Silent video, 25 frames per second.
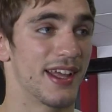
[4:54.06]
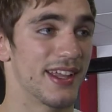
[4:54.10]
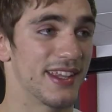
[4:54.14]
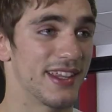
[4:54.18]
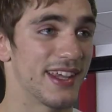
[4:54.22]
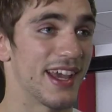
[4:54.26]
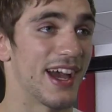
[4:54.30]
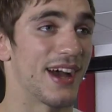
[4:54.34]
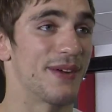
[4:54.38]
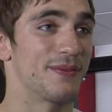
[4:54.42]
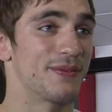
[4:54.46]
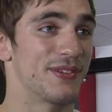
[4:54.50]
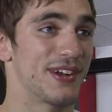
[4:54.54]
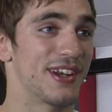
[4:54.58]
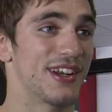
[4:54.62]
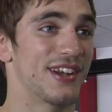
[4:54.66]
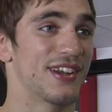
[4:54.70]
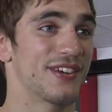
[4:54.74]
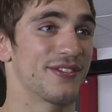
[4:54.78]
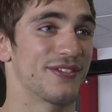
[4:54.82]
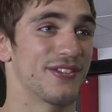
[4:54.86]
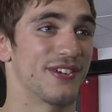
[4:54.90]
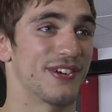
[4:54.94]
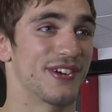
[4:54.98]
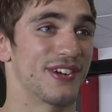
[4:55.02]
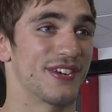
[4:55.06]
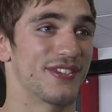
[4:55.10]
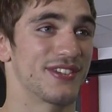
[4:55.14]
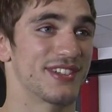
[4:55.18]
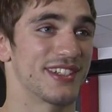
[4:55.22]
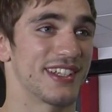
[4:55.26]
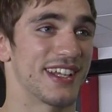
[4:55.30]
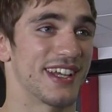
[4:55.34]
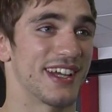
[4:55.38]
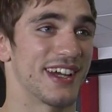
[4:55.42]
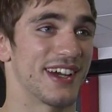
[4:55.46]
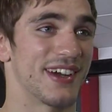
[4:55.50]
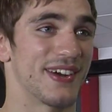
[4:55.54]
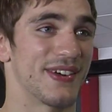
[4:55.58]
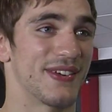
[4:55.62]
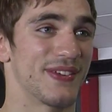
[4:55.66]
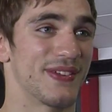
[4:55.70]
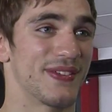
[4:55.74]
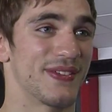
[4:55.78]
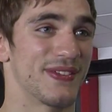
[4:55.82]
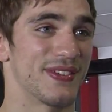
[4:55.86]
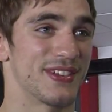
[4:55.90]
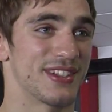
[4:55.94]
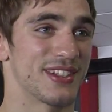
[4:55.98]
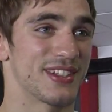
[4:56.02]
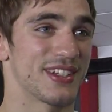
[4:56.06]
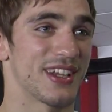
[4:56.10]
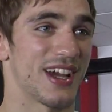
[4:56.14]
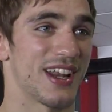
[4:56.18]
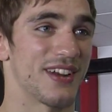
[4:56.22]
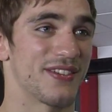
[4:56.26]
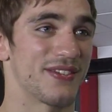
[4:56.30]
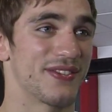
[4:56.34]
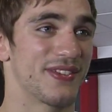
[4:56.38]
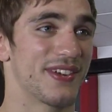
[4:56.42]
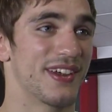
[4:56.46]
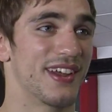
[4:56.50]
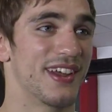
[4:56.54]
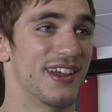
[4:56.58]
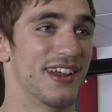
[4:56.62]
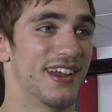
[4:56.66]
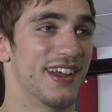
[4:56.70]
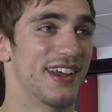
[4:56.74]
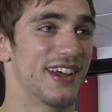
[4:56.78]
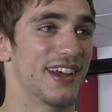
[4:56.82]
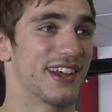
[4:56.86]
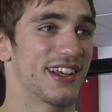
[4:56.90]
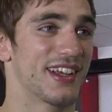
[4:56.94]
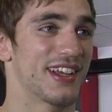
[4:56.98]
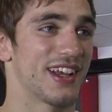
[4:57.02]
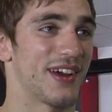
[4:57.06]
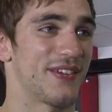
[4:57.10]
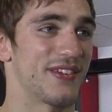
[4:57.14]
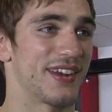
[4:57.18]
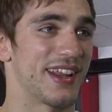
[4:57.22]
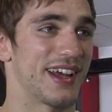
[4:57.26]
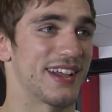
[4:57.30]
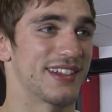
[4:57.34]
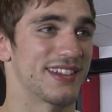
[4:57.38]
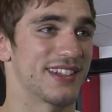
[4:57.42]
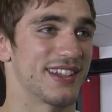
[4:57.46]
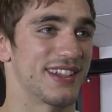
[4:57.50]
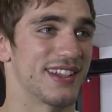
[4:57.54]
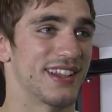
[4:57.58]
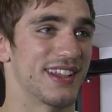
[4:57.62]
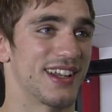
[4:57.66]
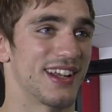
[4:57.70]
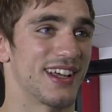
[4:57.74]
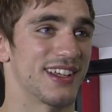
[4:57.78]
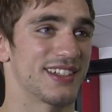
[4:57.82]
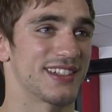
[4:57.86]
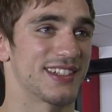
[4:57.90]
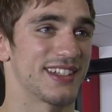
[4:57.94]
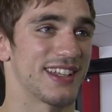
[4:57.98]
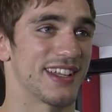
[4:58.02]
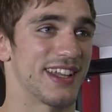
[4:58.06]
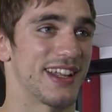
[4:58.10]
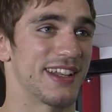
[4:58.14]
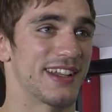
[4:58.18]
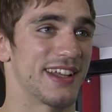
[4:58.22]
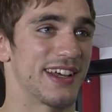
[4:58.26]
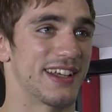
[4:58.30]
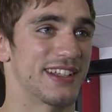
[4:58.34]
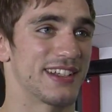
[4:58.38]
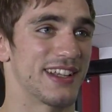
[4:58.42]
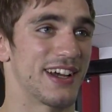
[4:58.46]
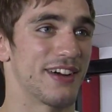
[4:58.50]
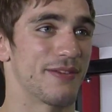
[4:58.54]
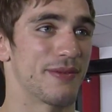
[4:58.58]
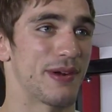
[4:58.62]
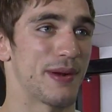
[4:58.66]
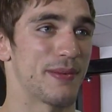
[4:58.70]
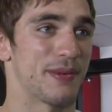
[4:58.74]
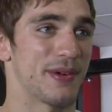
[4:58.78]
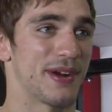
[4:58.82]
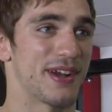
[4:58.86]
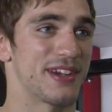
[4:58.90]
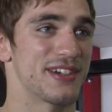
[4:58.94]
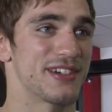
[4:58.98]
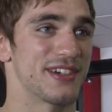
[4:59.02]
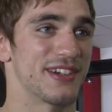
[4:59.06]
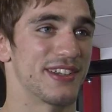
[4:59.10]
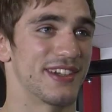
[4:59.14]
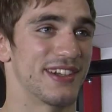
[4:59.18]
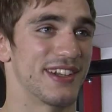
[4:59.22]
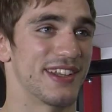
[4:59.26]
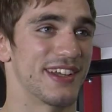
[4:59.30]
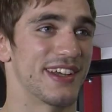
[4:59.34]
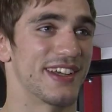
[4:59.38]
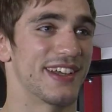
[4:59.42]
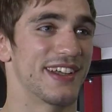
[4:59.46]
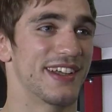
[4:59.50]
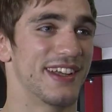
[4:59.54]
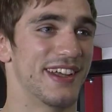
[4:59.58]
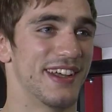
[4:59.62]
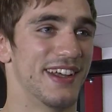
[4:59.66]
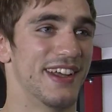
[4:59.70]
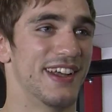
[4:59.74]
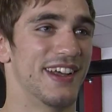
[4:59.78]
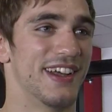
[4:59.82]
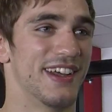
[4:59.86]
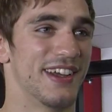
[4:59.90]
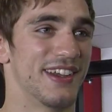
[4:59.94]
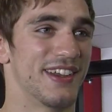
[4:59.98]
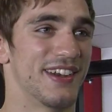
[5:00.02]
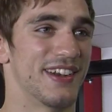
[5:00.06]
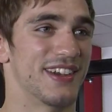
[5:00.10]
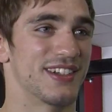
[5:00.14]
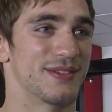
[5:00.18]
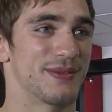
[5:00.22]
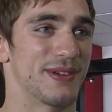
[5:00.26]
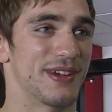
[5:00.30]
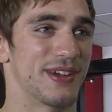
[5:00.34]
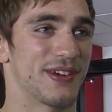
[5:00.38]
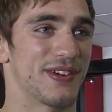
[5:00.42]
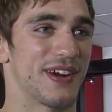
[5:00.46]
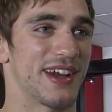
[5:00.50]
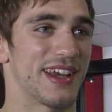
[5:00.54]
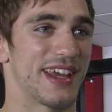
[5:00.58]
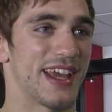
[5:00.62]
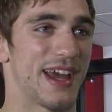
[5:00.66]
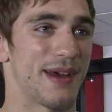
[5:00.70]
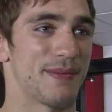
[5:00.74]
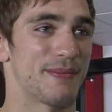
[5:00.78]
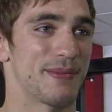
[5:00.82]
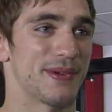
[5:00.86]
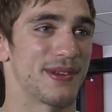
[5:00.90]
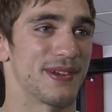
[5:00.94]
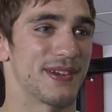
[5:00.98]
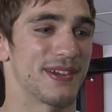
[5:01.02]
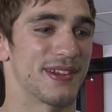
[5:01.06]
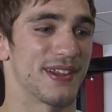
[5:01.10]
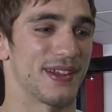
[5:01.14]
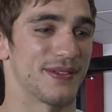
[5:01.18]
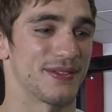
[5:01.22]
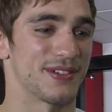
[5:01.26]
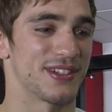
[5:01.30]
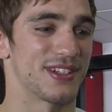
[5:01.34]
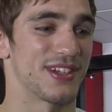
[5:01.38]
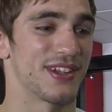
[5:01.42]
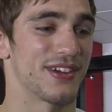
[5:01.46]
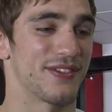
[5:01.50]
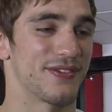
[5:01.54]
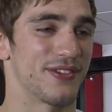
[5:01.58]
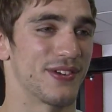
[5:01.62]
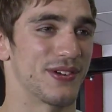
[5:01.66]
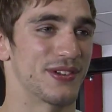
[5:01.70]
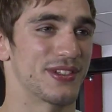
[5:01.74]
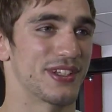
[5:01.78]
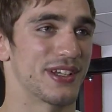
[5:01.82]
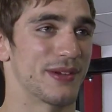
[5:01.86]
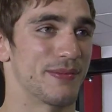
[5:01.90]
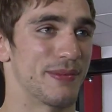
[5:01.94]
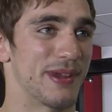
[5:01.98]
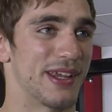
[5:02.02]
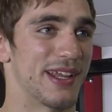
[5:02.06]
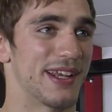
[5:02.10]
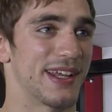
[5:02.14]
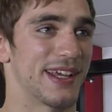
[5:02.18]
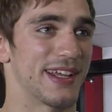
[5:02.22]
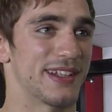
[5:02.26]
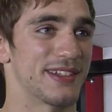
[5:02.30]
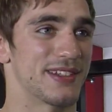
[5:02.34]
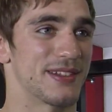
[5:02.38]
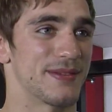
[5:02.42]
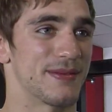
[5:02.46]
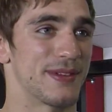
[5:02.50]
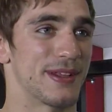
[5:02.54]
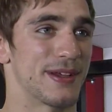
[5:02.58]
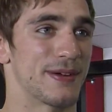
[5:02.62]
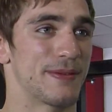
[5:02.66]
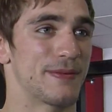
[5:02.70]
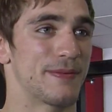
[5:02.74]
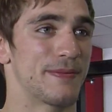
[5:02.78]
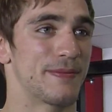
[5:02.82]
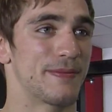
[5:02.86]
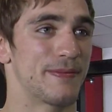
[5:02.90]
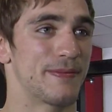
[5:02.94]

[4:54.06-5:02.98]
Yeah, I'm really looking forward. Obviously, we're just kind of coming down to the last 10 days now of preparation. And you know, it's been a great camp and I'm just looking forward to competing against him now.